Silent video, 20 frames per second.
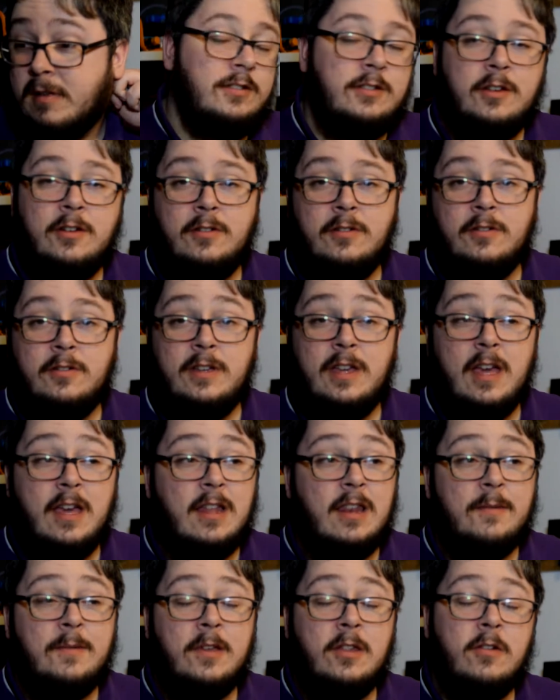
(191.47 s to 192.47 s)
So yeah,
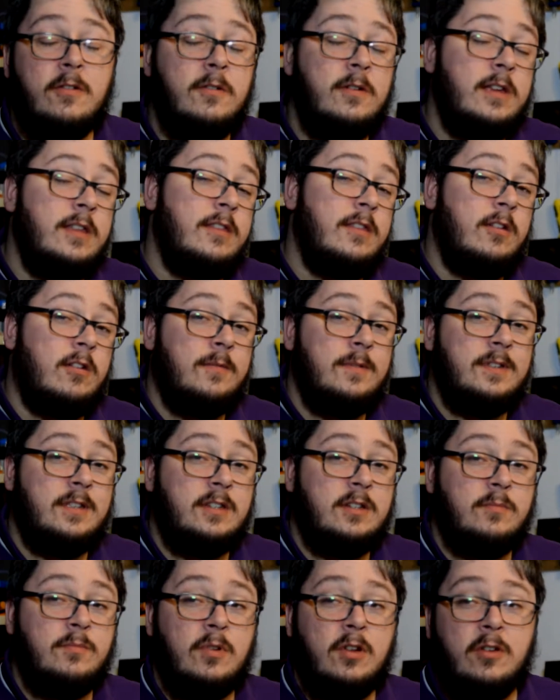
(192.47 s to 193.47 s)
let me know in the comment
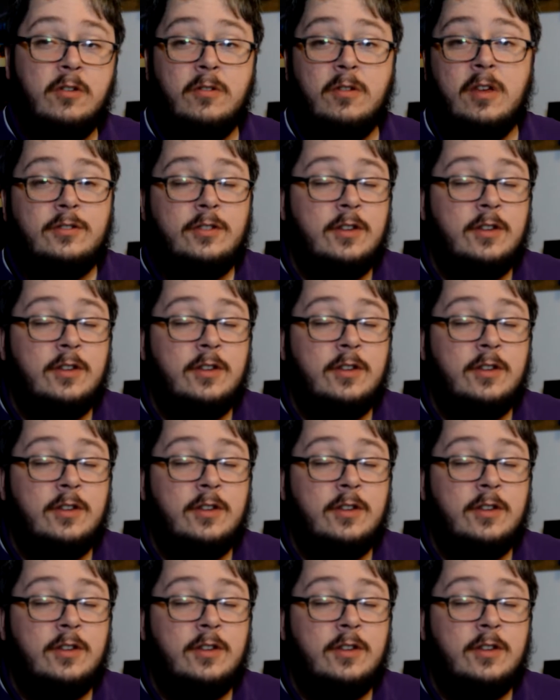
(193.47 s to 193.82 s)
section below.